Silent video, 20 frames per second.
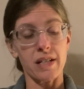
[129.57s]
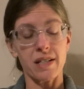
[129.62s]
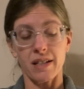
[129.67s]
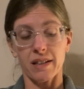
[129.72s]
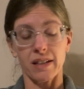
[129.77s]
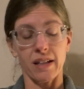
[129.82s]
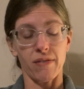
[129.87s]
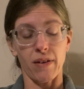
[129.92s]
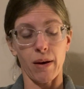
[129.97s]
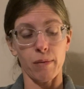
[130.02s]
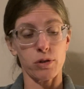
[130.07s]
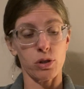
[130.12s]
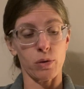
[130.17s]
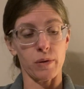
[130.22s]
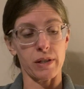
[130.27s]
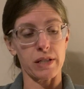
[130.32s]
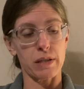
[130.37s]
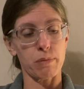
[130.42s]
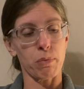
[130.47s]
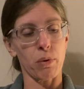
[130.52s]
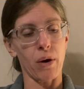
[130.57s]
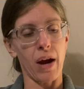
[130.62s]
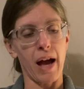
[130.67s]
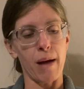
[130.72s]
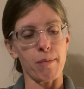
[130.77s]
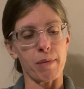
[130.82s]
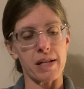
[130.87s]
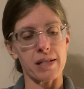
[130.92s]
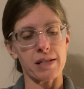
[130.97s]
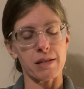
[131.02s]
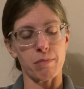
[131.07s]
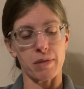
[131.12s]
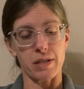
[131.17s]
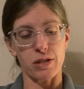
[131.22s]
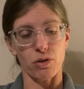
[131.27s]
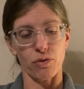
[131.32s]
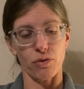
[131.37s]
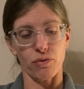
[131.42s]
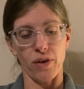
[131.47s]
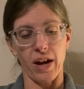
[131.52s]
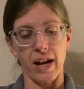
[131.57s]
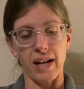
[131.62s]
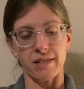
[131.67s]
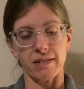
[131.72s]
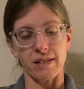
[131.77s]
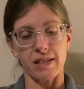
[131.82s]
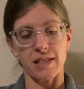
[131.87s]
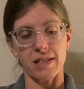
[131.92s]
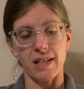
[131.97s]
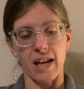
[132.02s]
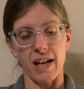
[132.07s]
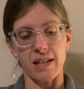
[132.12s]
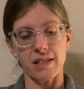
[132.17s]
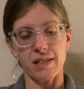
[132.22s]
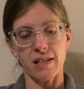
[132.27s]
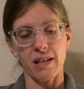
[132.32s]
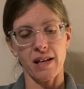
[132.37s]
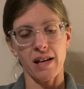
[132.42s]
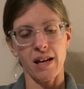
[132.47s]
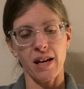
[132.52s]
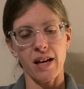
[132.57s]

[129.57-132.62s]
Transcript: to live up to its promise," Mr. Franklin says.